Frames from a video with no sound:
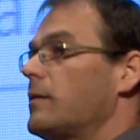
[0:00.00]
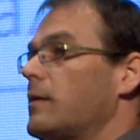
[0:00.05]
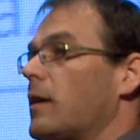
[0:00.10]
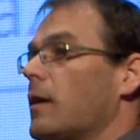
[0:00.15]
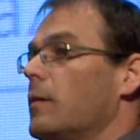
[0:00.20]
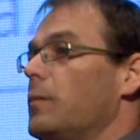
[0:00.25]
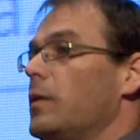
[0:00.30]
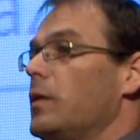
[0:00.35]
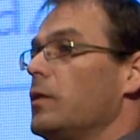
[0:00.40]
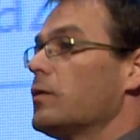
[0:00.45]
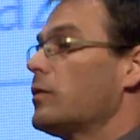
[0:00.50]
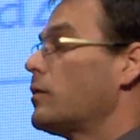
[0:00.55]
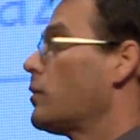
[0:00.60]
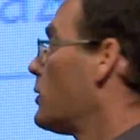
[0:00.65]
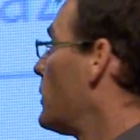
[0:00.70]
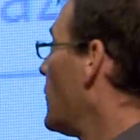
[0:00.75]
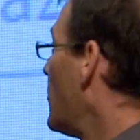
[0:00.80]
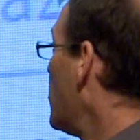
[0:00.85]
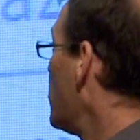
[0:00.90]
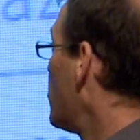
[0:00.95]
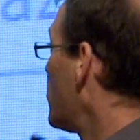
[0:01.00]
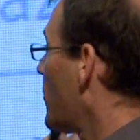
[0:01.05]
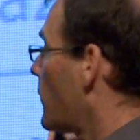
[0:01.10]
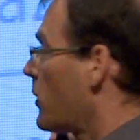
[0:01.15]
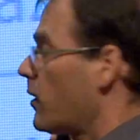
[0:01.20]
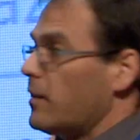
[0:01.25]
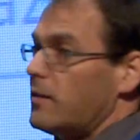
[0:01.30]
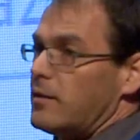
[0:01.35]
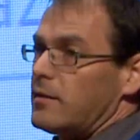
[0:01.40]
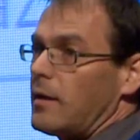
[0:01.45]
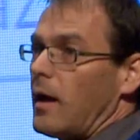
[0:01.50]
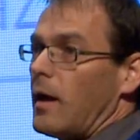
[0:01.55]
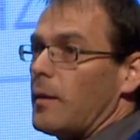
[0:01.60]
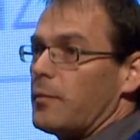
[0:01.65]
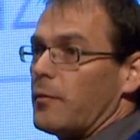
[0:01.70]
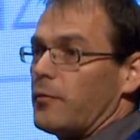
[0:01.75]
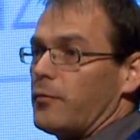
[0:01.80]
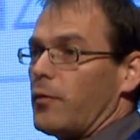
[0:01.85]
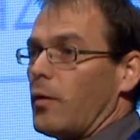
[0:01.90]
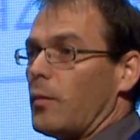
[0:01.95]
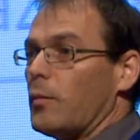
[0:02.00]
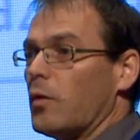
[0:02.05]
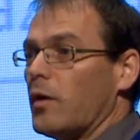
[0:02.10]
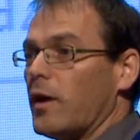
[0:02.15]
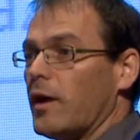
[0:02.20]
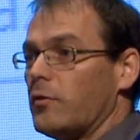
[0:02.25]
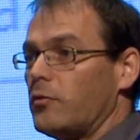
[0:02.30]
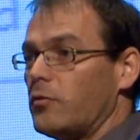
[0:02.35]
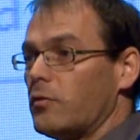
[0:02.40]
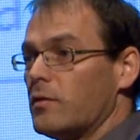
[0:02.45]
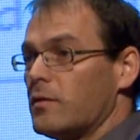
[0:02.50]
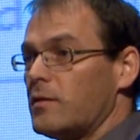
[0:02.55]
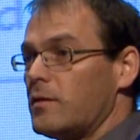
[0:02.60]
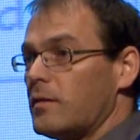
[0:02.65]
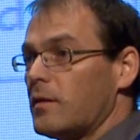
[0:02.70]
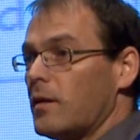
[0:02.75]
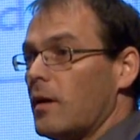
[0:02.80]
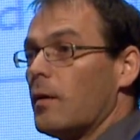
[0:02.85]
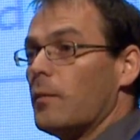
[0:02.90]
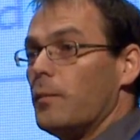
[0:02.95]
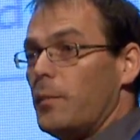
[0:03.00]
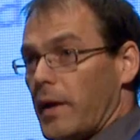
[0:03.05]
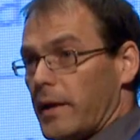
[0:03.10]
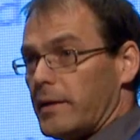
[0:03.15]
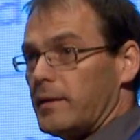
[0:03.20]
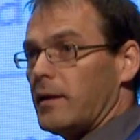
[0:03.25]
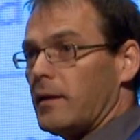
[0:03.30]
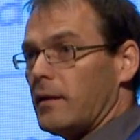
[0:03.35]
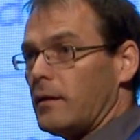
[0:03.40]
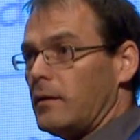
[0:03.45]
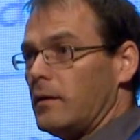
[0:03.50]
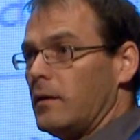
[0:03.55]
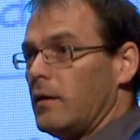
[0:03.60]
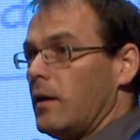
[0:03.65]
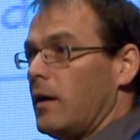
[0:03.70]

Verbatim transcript: can be used to deliver this type of formulations better,